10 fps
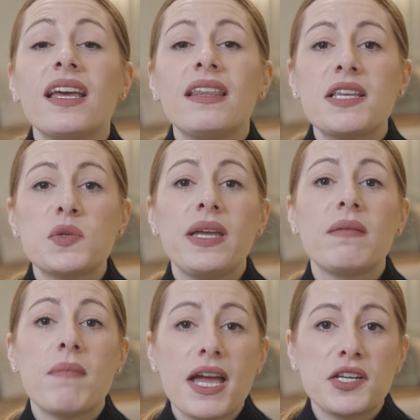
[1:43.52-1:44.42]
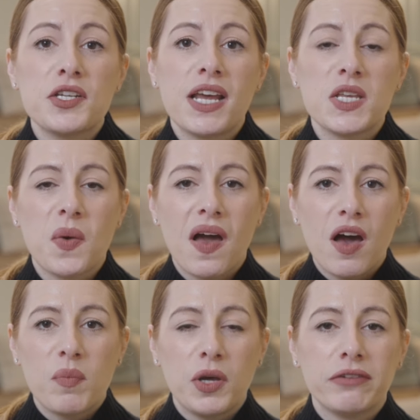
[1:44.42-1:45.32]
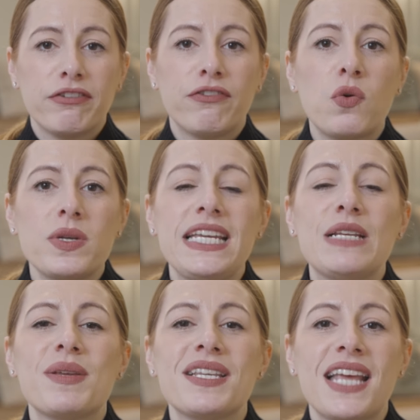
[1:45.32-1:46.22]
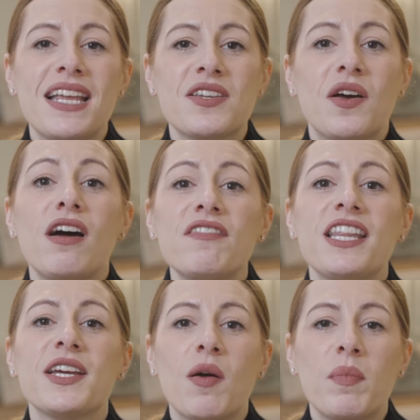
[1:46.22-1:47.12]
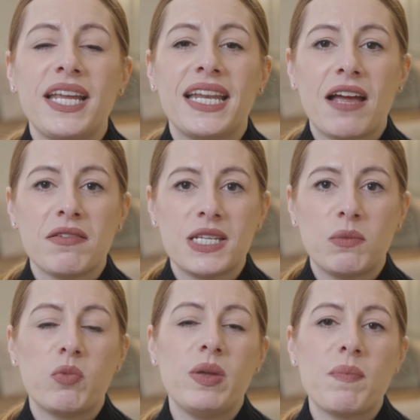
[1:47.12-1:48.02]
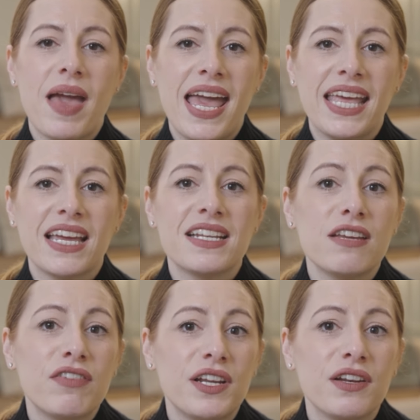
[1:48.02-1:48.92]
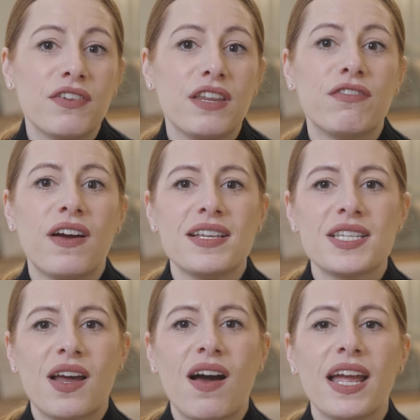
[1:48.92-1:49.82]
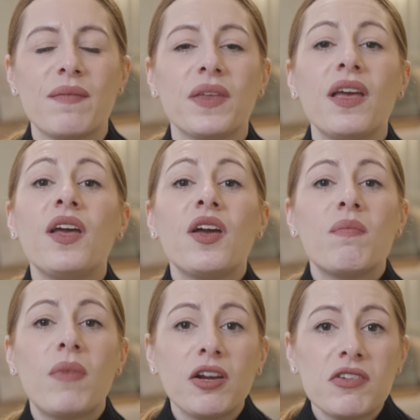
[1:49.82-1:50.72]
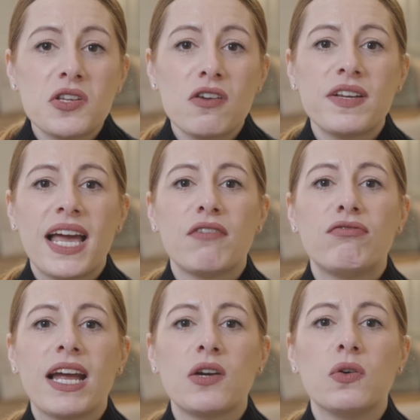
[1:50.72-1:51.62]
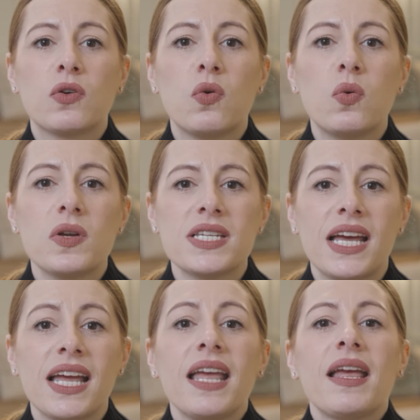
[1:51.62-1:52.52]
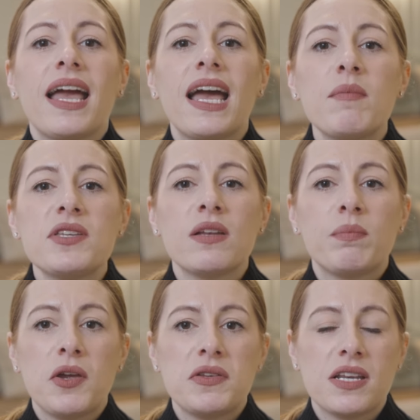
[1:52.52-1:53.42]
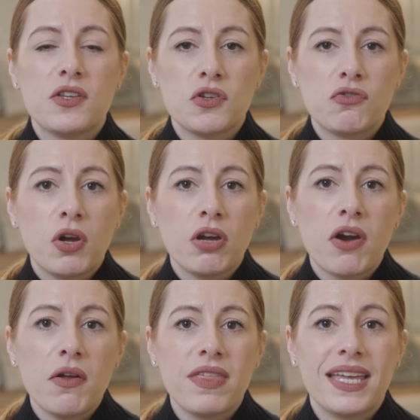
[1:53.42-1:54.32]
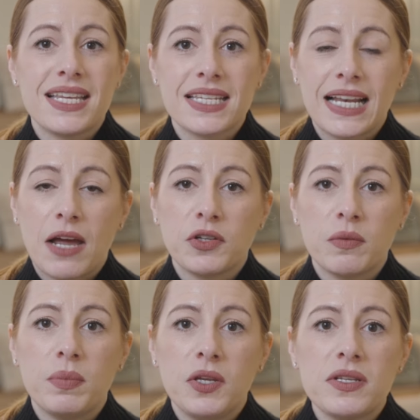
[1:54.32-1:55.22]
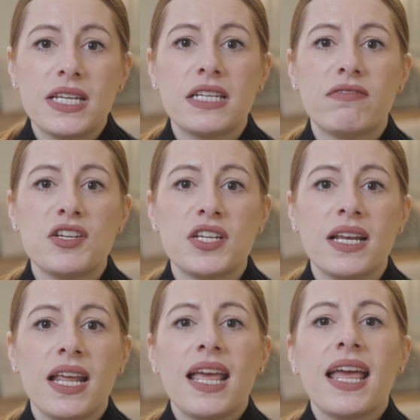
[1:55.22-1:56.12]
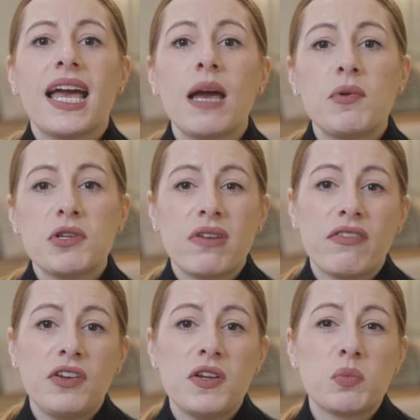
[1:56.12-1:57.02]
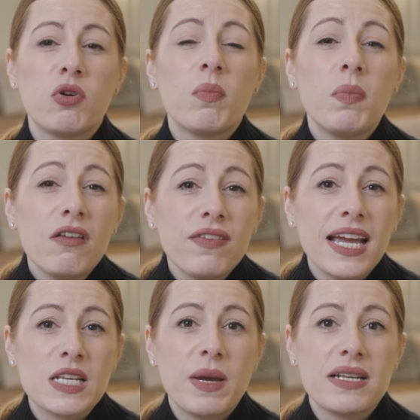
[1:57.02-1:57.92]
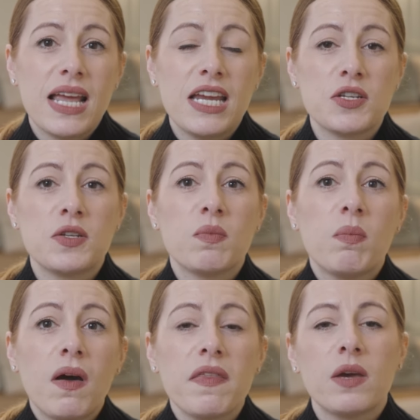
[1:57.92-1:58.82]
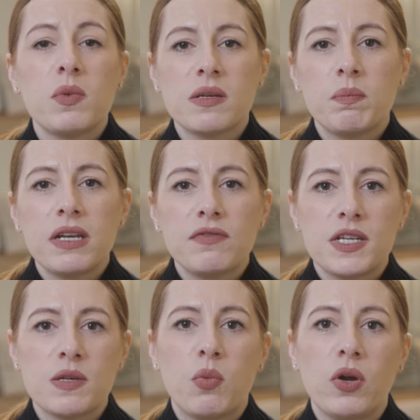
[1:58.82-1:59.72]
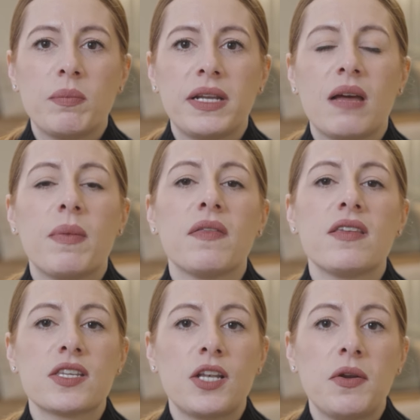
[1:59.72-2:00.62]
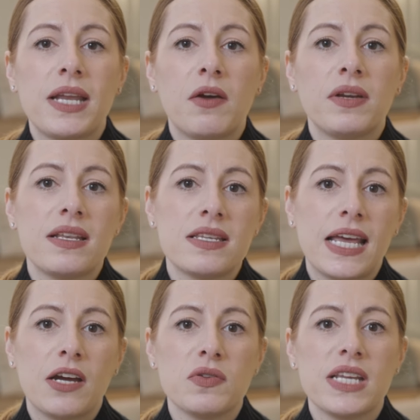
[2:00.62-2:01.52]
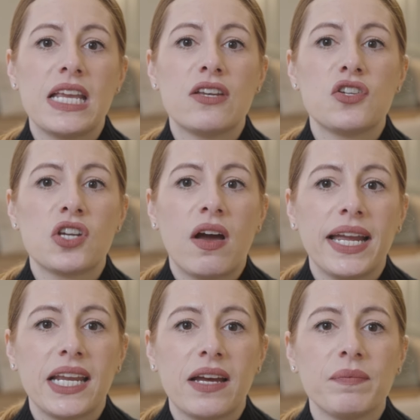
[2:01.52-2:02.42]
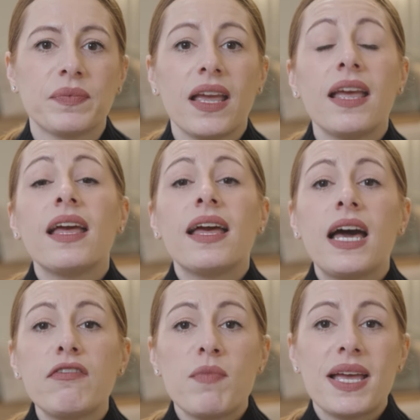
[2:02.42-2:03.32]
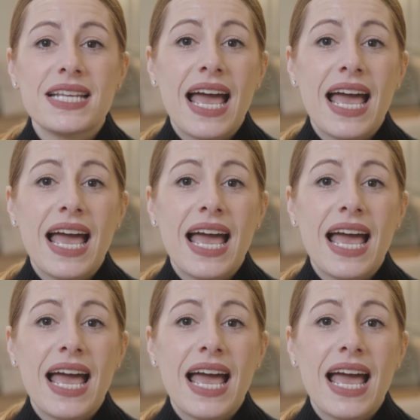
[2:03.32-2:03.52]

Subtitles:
This week, Meta shares were up over 14% after the company announced it would be paying a dividend for the first time. Microsoft had a record quarter. Amazon posted strong growth in its cloud computing division. Apple's revenues were above expectations, but there was a bit of disappointment about the slowdown in sales in China. Alphabet's